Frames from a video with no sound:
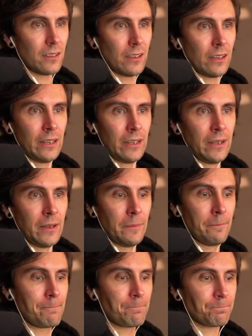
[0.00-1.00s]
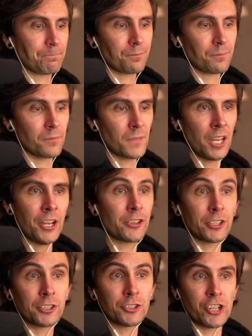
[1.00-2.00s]

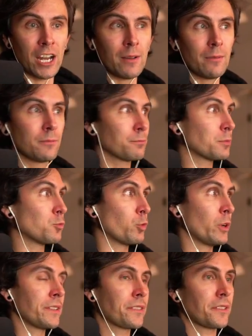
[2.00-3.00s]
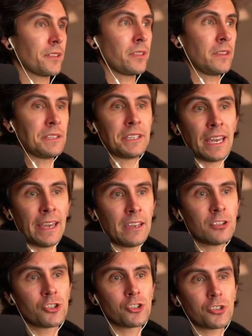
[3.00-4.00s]
Another job with the
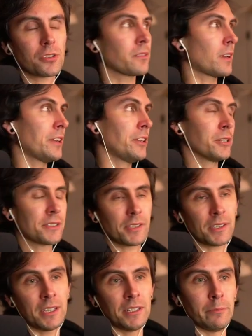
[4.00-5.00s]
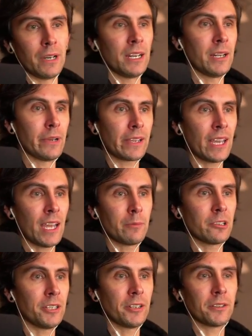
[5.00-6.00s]
gauge. I know it's hidden behind my camera
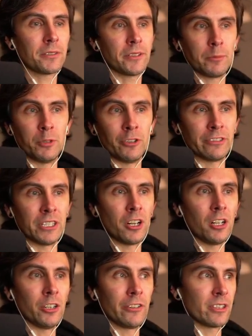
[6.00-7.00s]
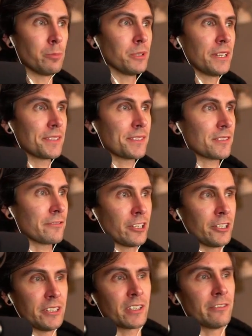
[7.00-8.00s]
here. They're moving it all over the place. It's
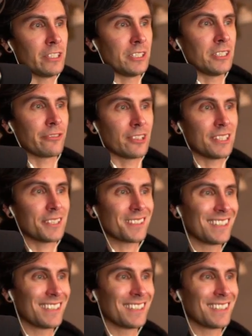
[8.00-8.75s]
very inconvenient for this.